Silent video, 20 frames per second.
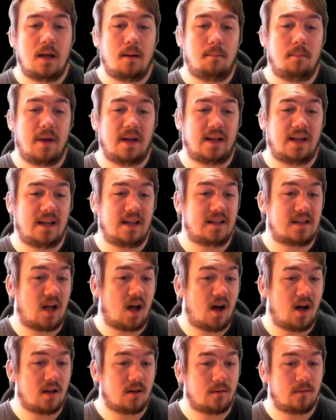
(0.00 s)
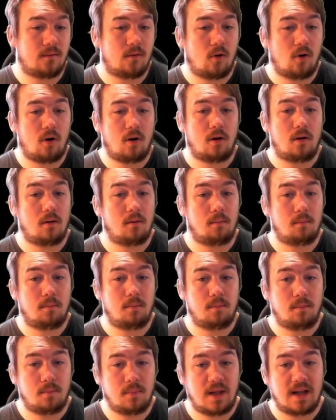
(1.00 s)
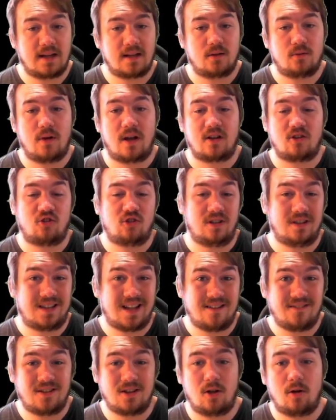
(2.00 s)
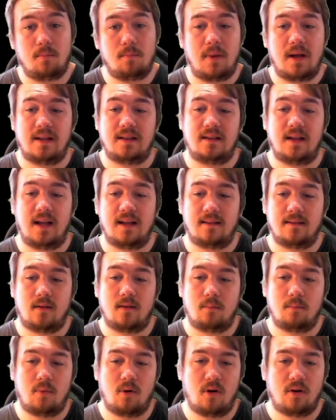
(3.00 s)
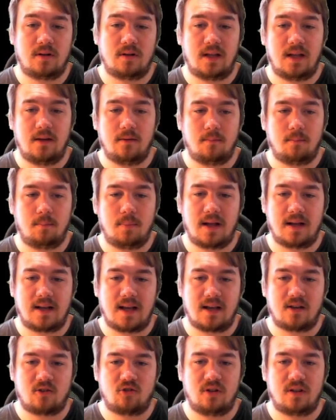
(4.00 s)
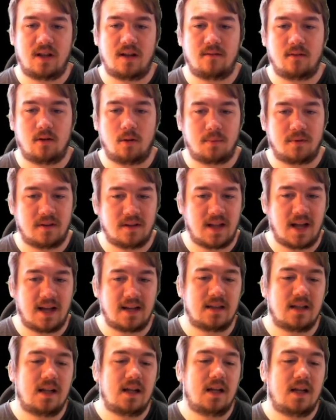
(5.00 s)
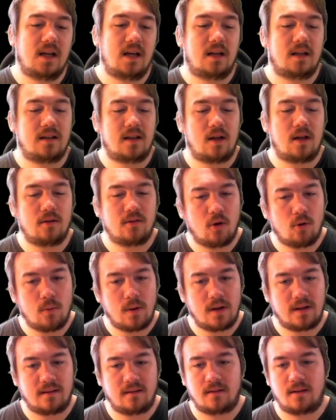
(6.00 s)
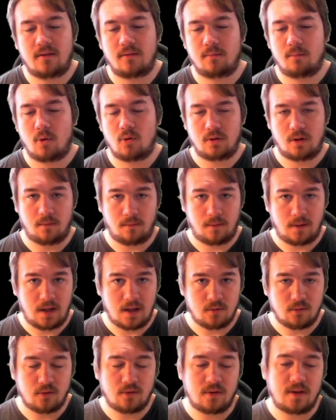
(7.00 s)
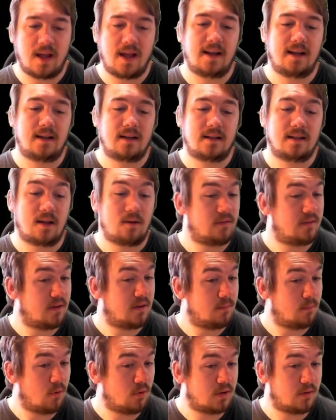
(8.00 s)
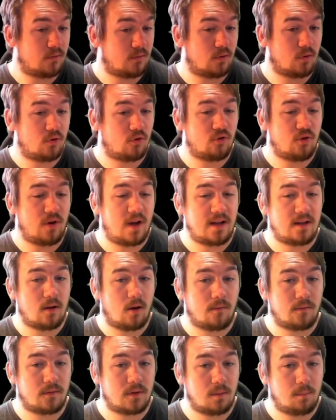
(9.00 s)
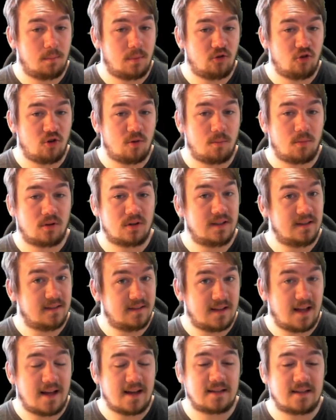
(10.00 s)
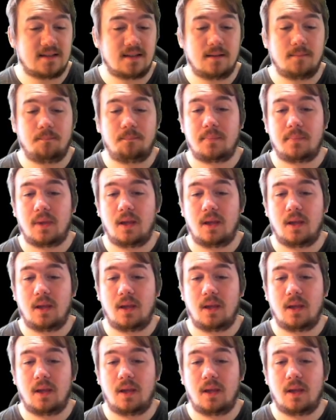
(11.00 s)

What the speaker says: making it hard for black to actually develop, and at some point, if black actually develops the knight, there's always this motive here to take, there's this motive to trade off the bishop on this diagonal,